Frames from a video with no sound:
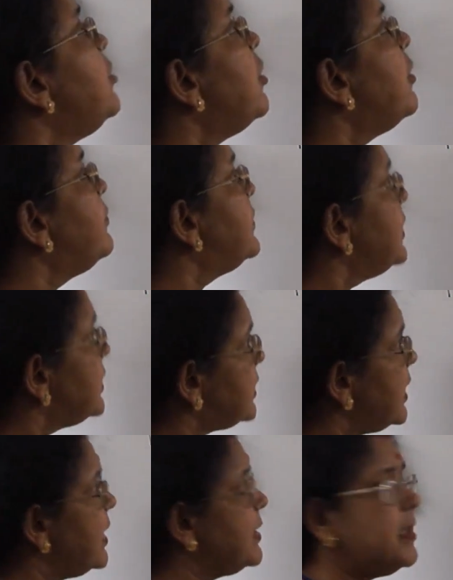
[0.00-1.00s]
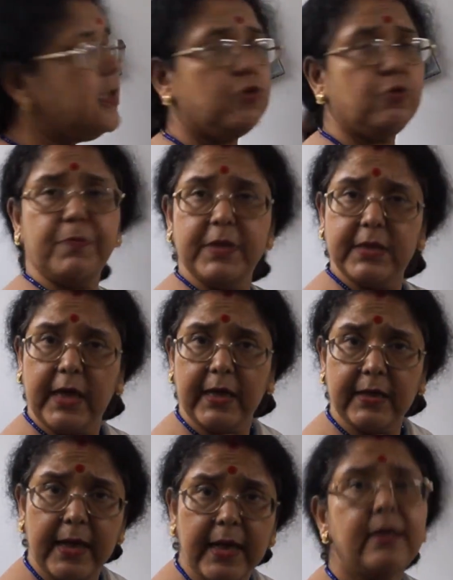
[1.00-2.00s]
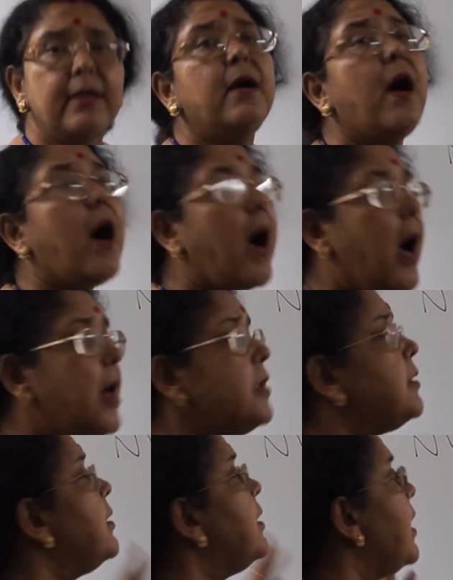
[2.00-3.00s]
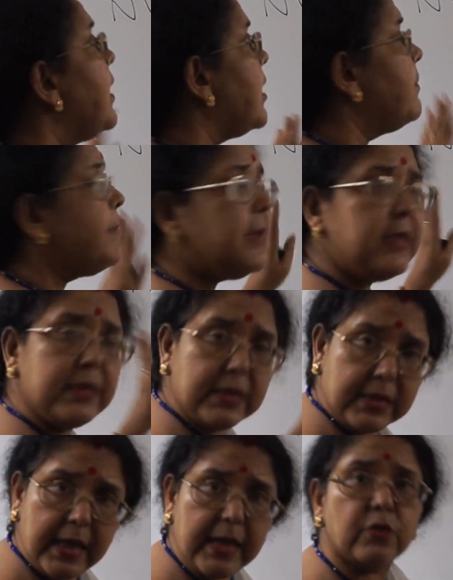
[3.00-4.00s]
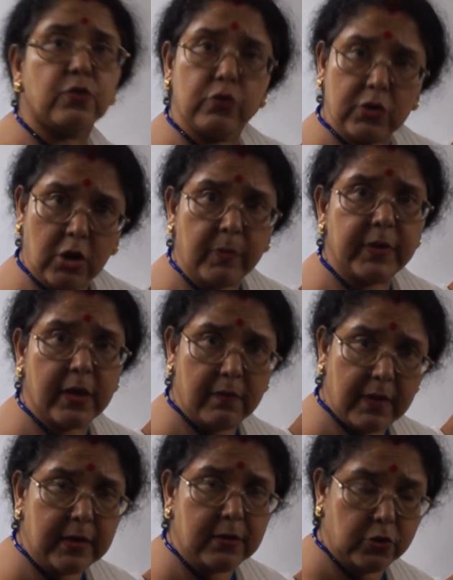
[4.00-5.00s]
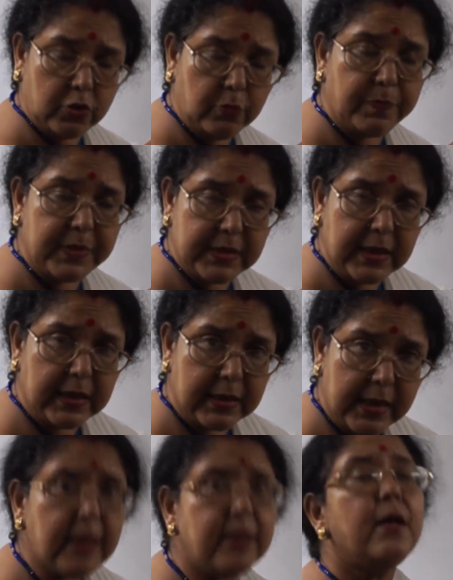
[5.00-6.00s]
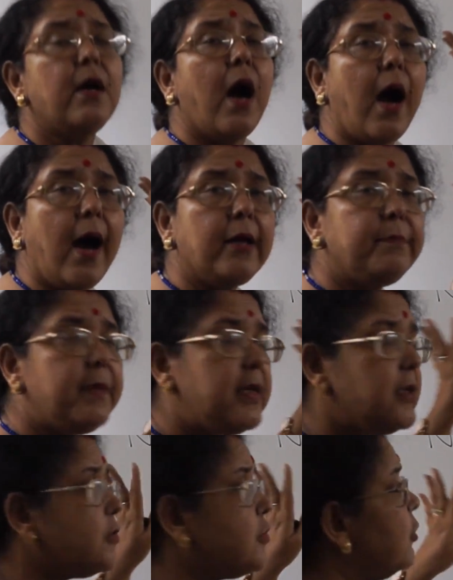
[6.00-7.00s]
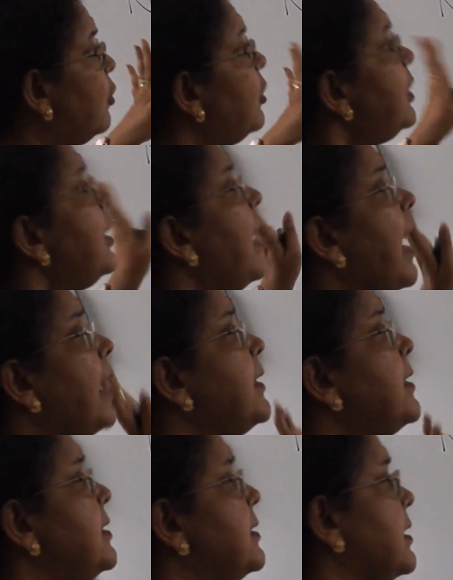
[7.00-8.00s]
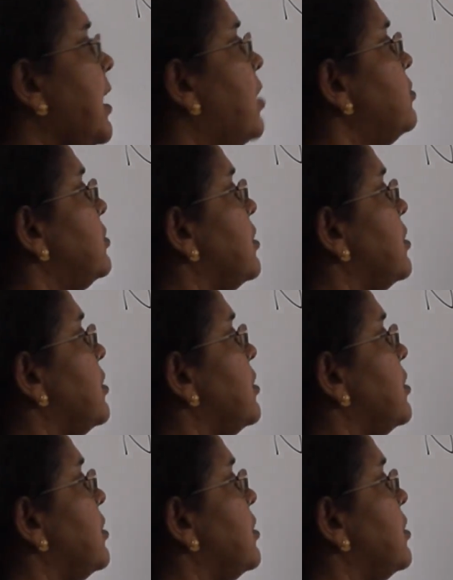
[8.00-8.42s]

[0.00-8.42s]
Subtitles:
of the shares is rupees 100 or a company's shares whose nominal value is rupees 100 are being sold at a discount